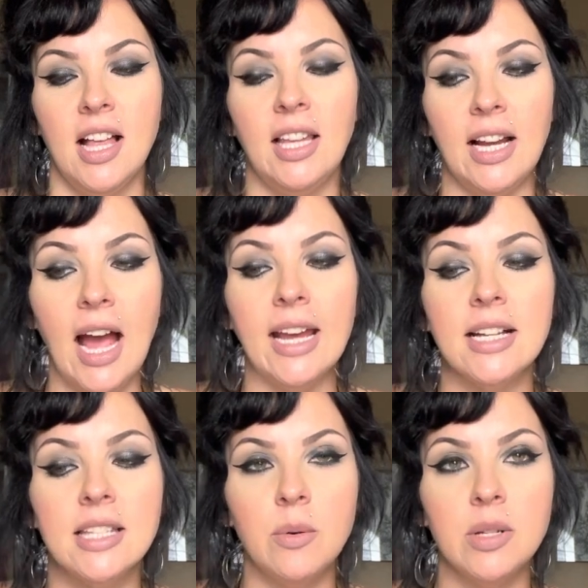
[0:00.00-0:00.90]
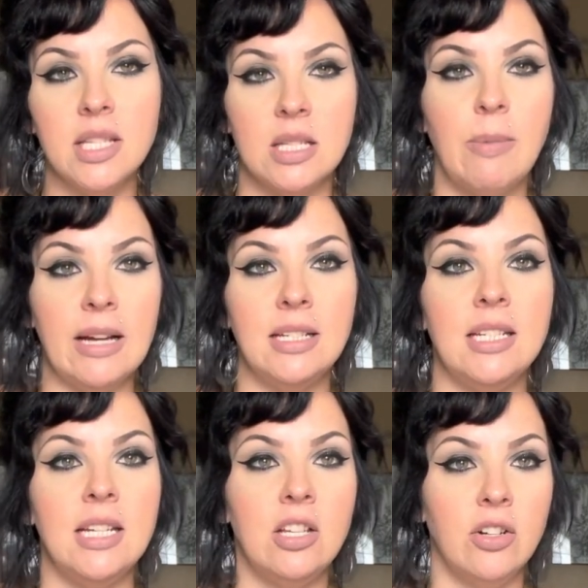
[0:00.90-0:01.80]
Like, I guess I was expecting
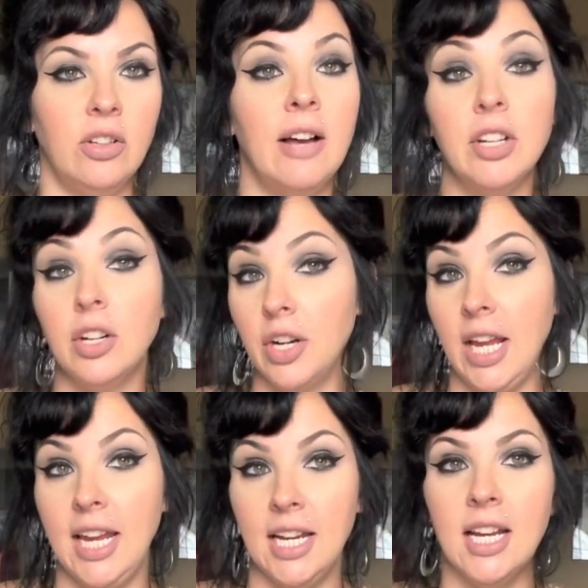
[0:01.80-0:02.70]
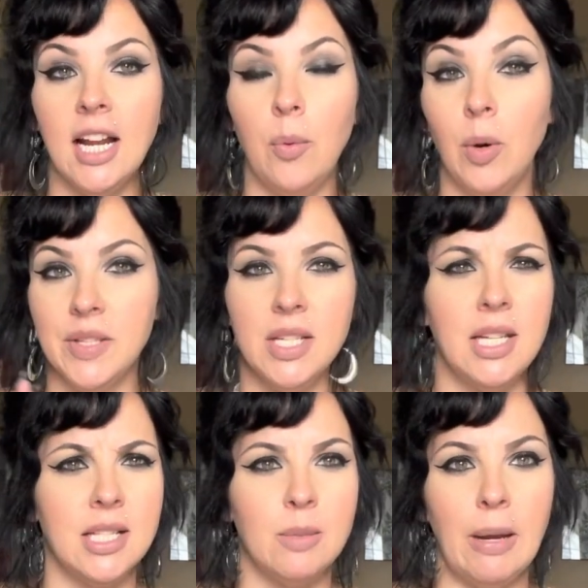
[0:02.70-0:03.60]
to either love it or hate it. I wasn't
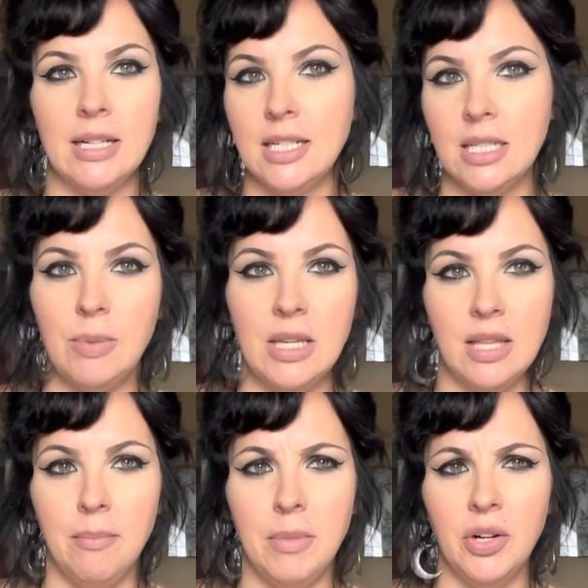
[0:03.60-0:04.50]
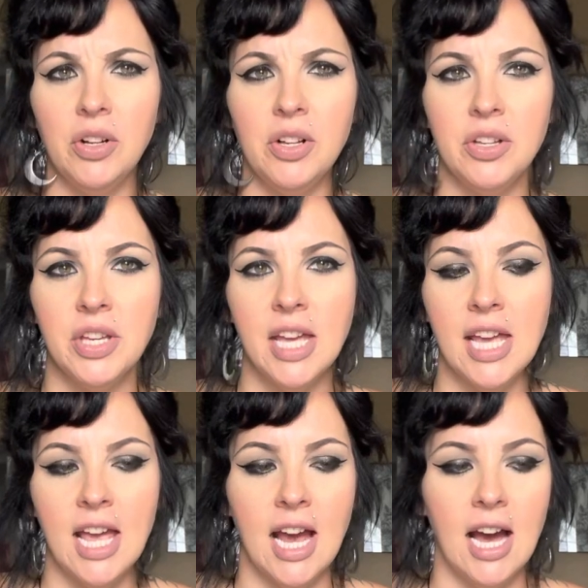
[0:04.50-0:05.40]
expecting to be in the middle.
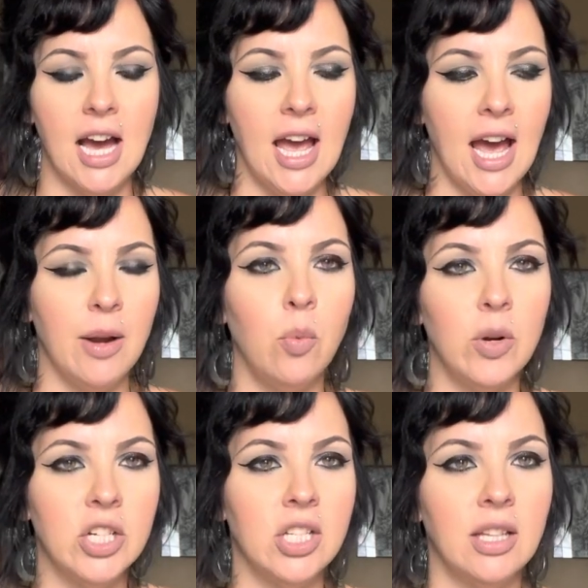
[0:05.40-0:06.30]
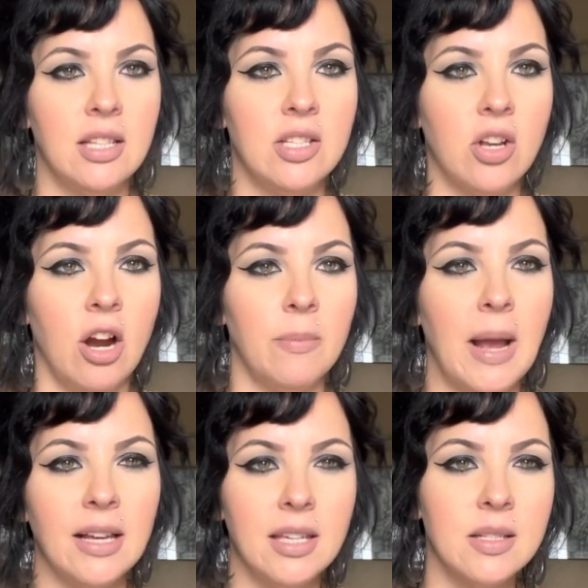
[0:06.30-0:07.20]
I wish that these card
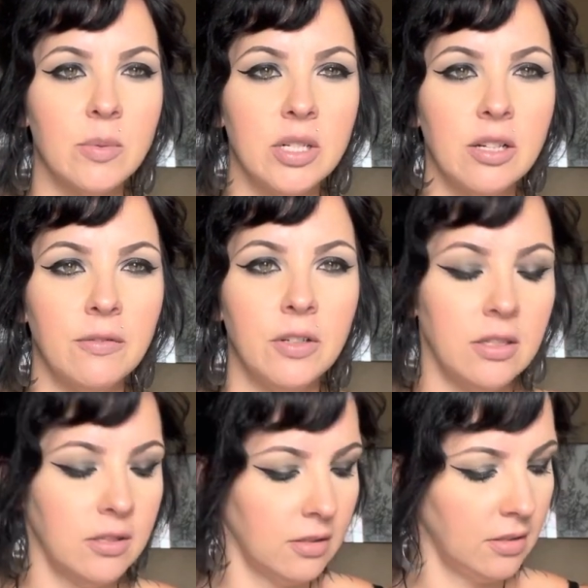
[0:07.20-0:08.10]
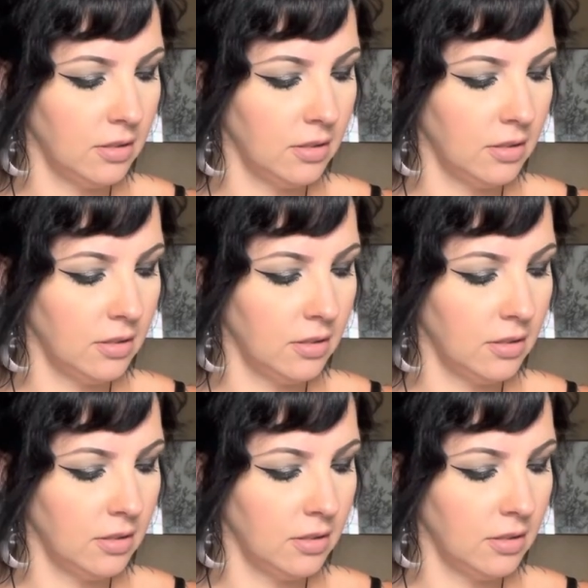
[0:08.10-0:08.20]
backings were different.